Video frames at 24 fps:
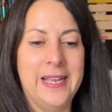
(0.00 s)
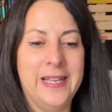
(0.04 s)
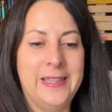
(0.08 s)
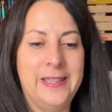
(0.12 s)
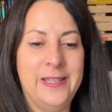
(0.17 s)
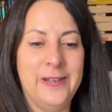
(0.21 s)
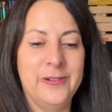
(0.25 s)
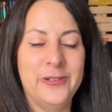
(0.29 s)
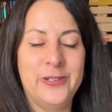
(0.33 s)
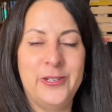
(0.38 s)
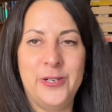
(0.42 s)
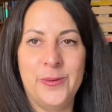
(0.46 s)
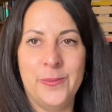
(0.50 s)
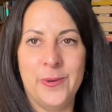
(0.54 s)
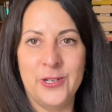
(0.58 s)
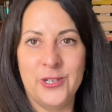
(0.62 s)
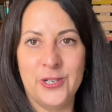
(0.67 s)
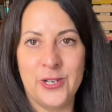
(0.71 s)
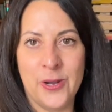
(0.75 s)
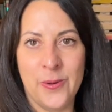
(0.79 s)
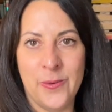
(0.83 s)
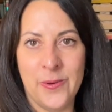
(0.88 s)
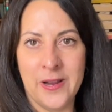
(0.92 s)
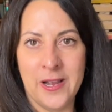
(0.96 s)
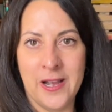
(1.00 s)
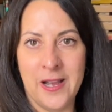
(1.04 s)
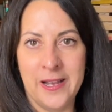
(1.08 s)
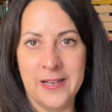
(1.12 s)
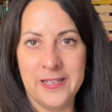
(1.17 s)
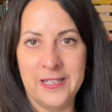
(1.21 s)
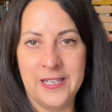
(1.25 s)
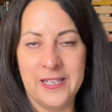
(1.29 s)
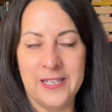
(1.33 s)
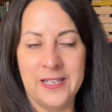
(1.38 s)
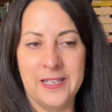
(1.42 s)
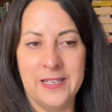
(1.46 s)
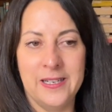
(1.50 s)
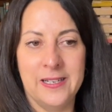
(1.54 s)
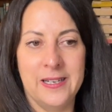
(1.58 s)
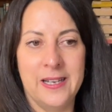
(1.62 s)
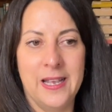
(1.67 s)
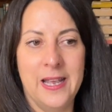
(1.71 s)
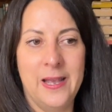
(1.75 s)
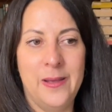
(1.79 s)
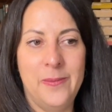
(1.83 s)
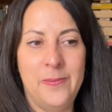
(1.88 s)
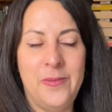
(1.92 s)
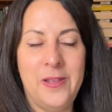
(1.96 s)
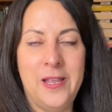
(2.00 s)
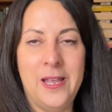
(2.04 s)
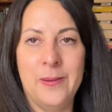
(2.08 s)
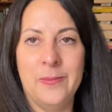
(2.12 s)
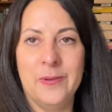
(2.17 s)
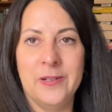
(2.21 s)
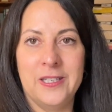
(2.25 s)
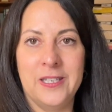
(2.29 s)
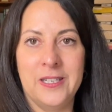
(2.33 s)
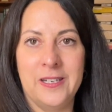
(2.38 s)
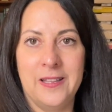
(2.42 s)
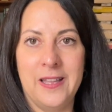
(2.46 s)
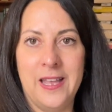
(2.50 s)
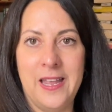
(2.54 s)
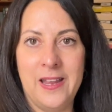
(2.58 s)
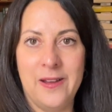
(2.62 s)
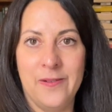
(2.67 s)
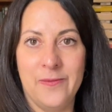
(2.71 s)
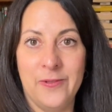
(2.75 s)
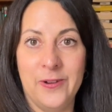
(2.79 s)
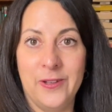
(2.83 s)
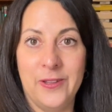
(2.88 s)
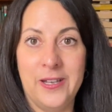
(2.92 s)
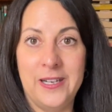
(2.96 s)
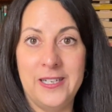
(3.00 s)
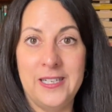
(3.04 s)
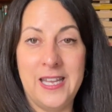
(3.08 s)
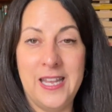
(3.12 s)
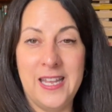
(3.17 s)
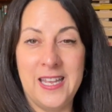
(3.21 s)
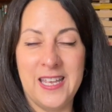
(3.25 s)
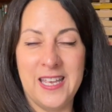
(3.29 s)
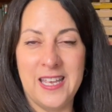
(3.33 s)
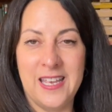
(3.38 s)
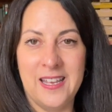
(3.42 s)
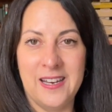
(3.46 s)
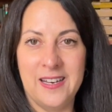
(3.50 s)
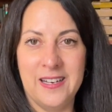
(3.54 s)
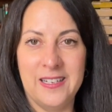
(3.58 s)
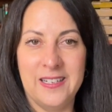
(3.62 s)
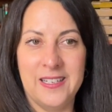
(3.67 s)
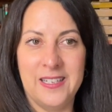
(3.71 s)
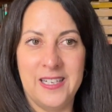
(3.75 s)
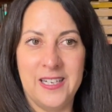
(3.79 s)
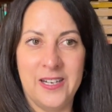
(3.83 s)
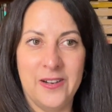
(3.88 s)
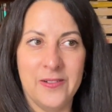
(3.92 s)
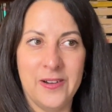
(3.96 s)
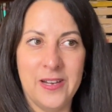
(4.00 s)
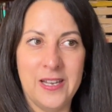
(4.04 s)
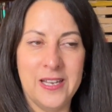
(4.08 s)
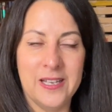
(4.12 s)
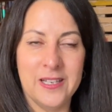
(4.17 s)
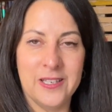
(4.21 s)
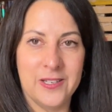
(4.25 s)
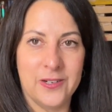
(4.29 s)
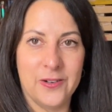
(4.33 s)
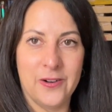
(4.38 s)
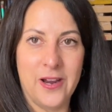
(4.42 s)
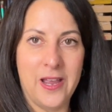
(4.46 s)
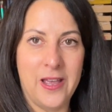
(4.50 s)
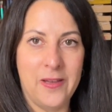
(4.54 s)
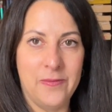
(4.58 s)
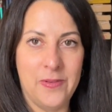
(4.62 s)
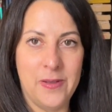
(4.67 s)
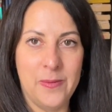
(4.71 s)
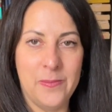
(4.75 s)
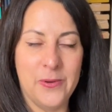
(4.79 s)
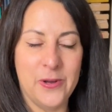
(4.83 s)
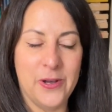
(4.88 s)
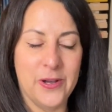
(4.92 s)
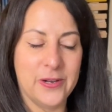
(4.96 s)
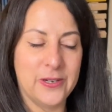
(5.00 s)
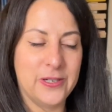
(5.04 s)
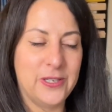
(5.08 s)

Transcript: there's too much going on to be able to like really take in a serious or heavy book.